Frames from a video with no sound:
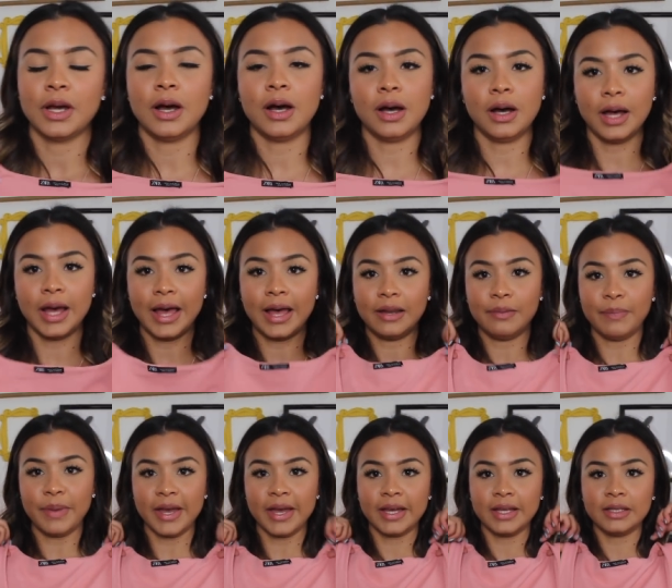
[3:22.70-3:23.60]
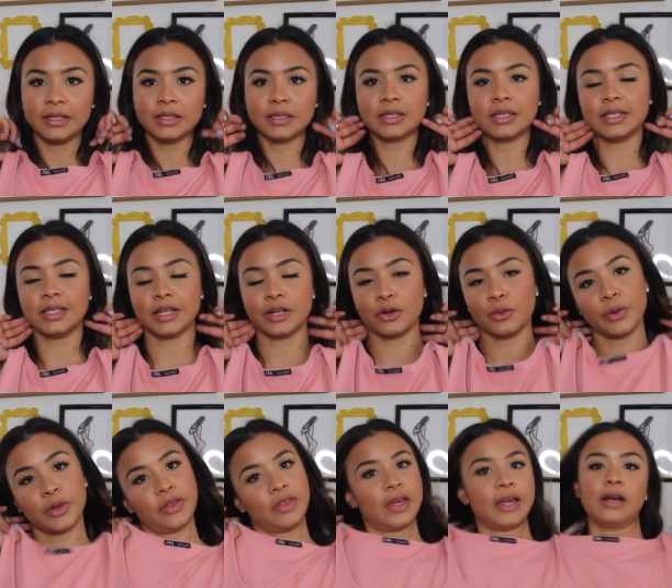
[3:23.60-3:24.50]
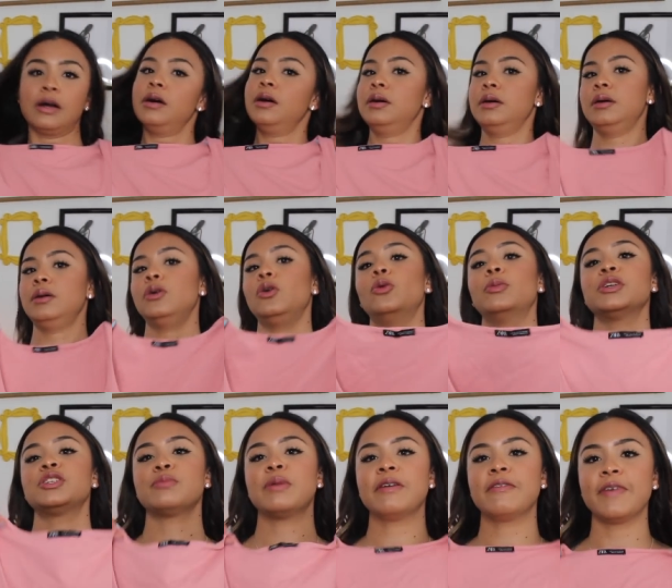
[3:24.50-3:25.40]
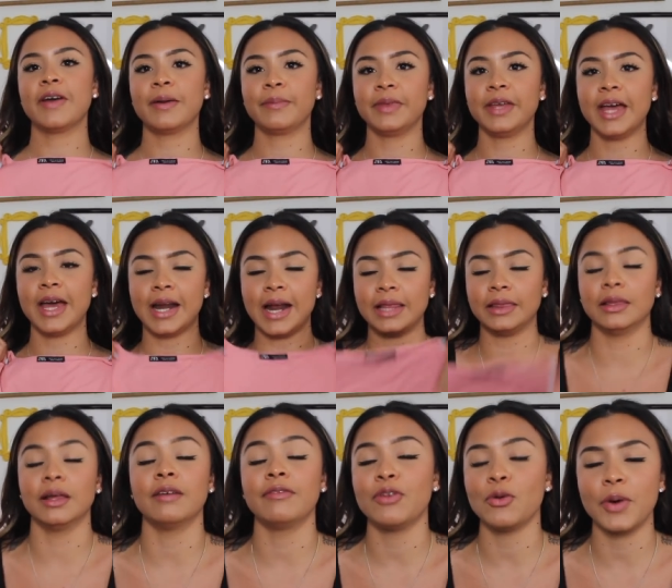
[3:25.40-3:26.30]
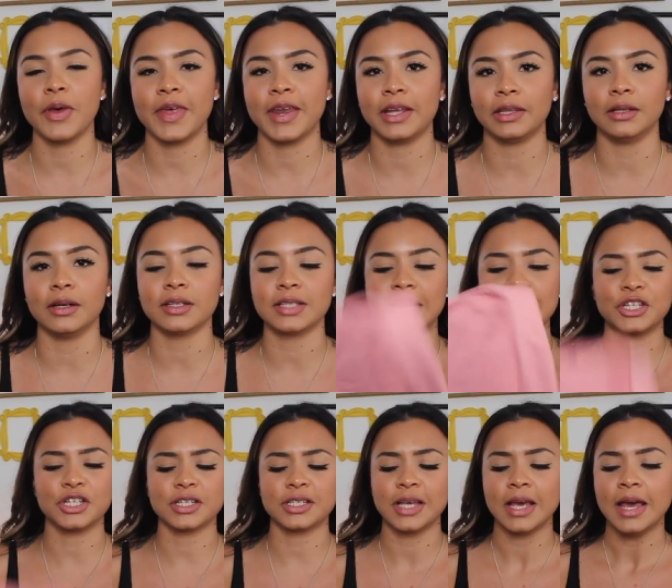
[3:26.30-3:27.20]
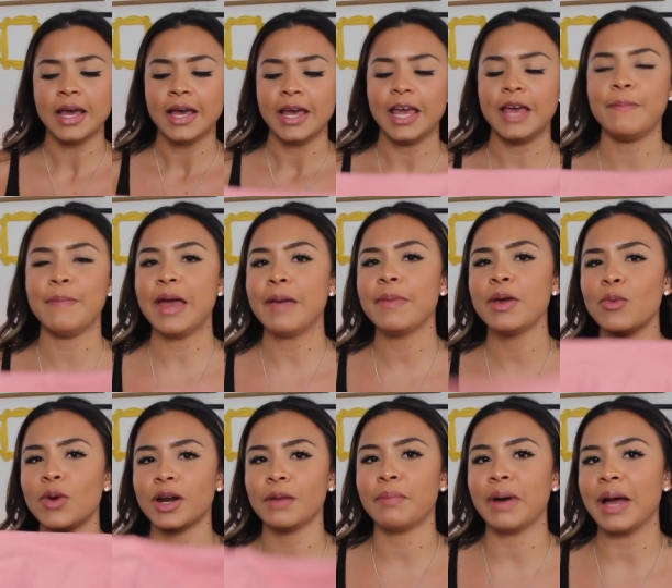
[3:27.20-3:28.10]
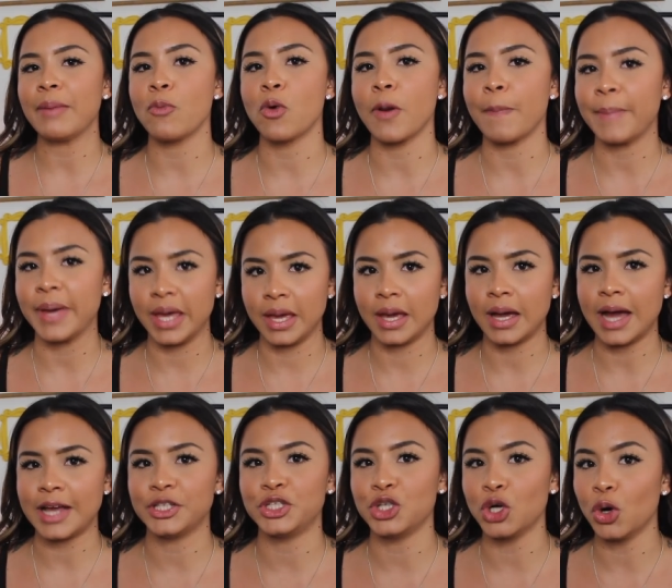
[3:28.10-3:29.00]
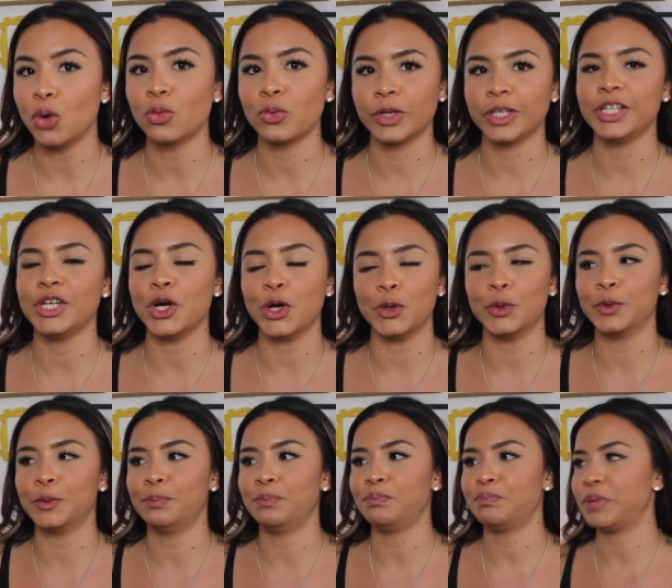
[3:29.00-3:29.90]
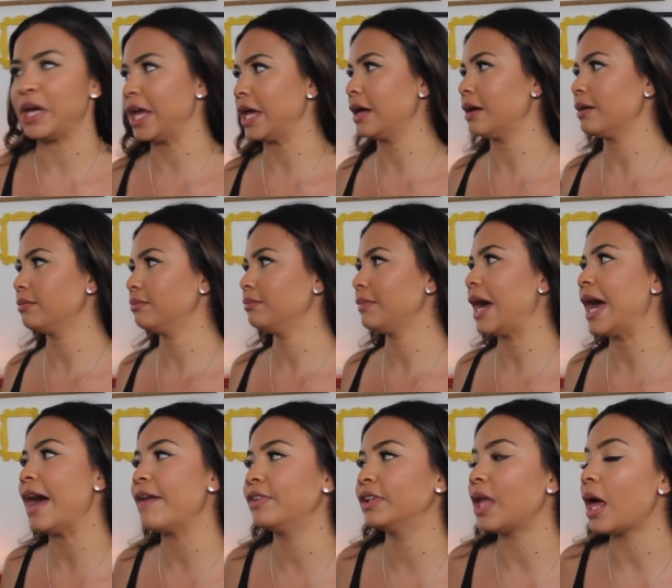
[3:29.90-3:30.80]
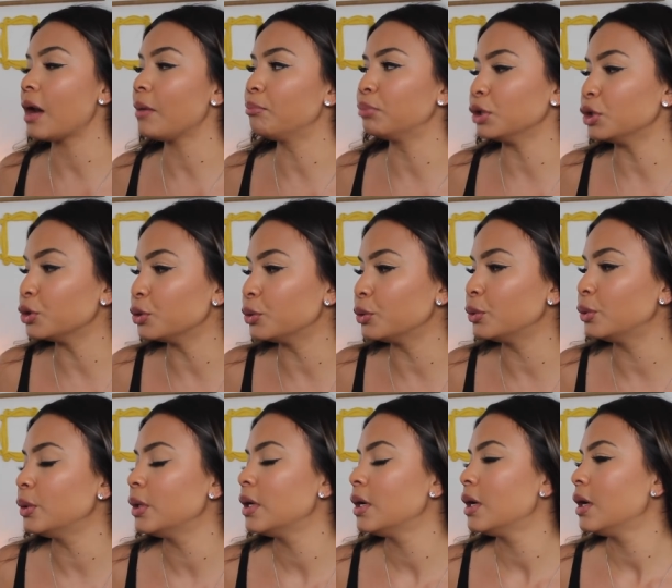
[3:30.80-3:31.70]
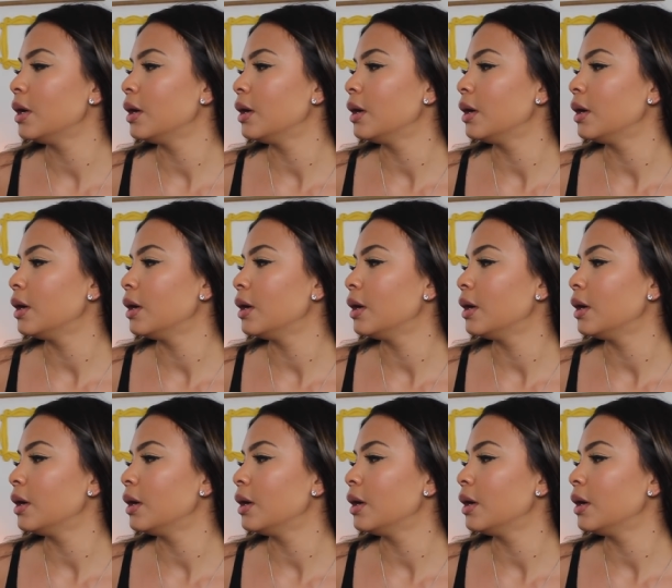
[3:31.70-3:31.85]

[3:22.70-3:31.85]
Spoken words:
headband to dinner with like a whole bunch of my family, and I love the way that it looked. It made me want to buy more pink. I don't really own pink. I have a lot of blue,